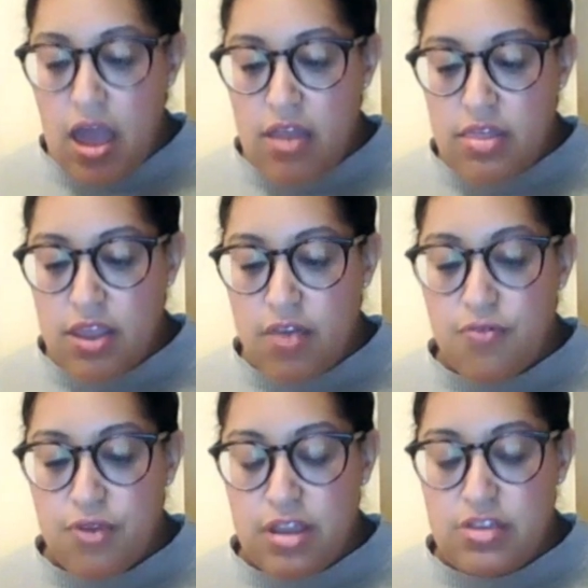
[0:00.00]
And they are
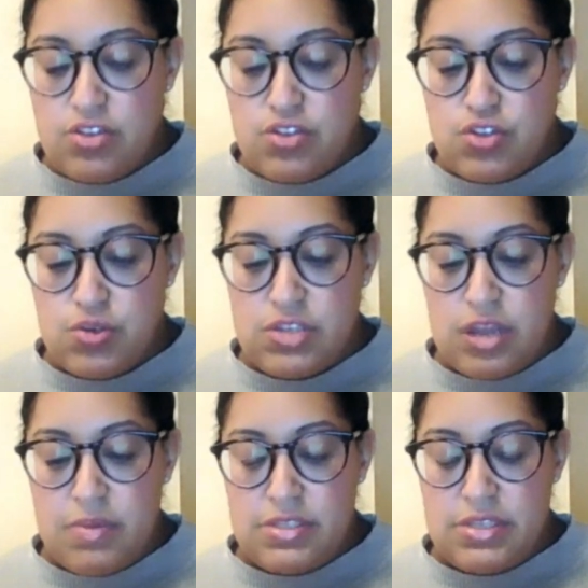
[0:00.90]
free to choose
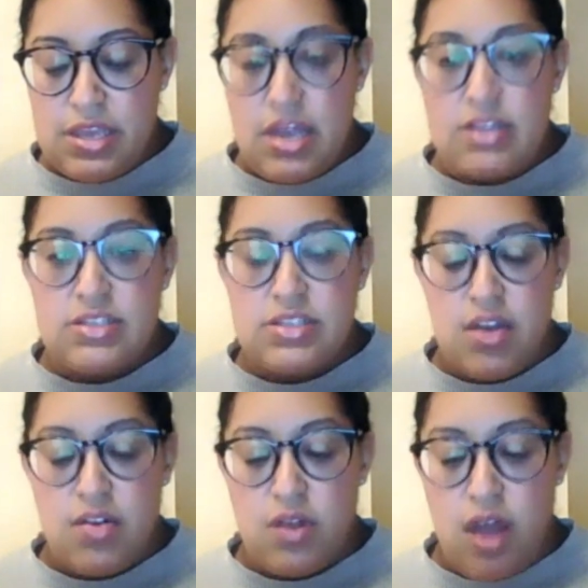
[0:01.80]
liberty and
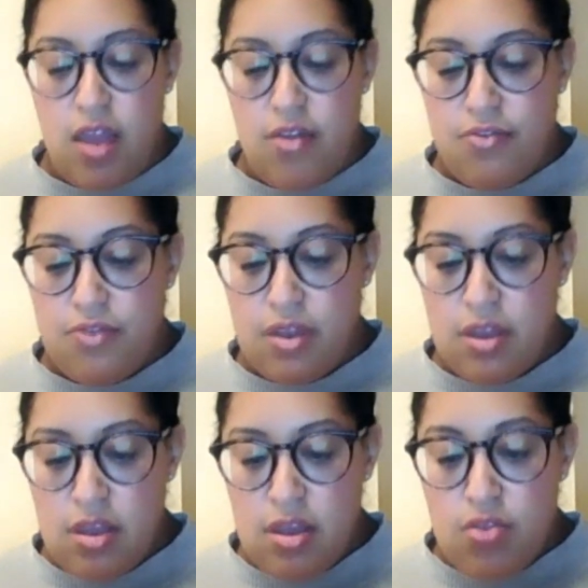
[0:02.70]
eternal life
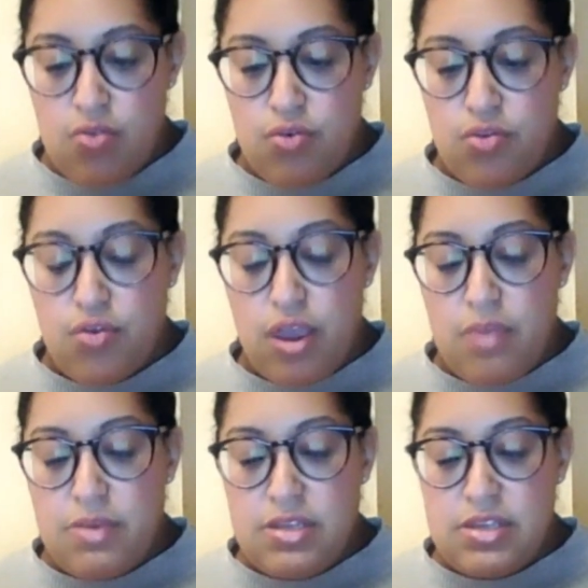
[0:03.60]
through the great
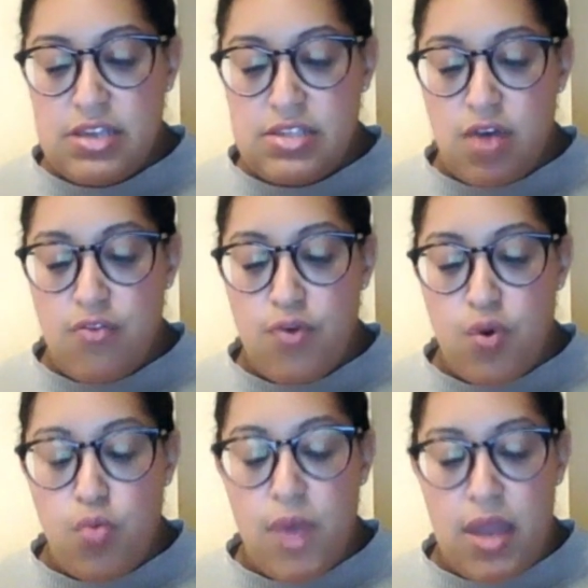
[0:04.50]
mediator of
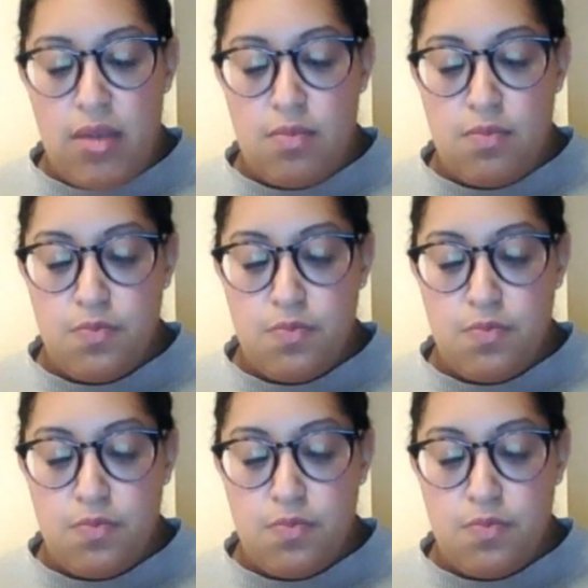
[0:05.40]
all men,